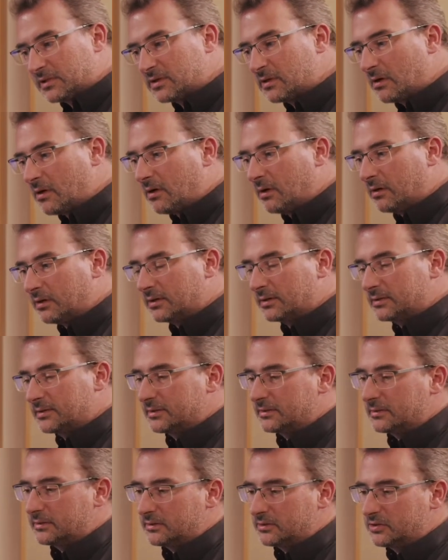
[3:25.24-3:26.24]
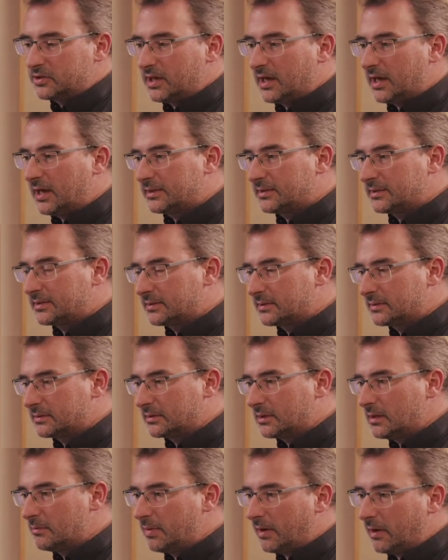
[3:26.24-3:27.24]
talks,
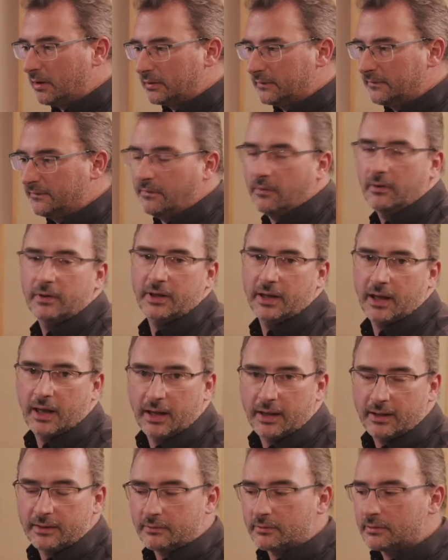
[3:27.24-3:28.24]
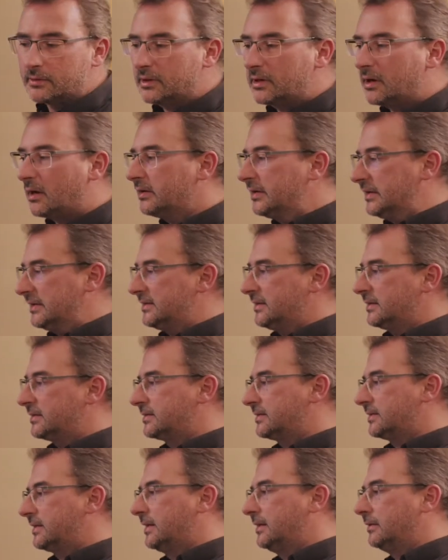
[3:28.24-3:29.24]
chats about 48 or
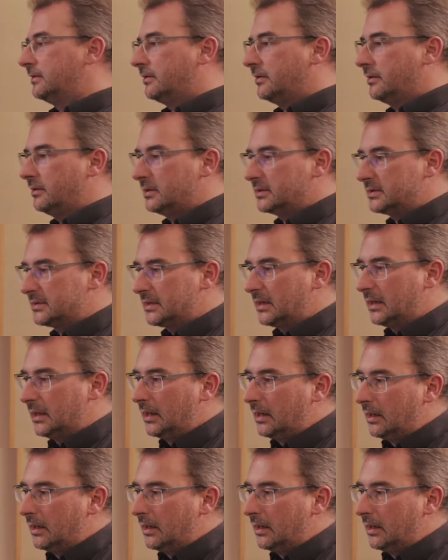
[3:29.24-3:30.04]
96 kilohertz.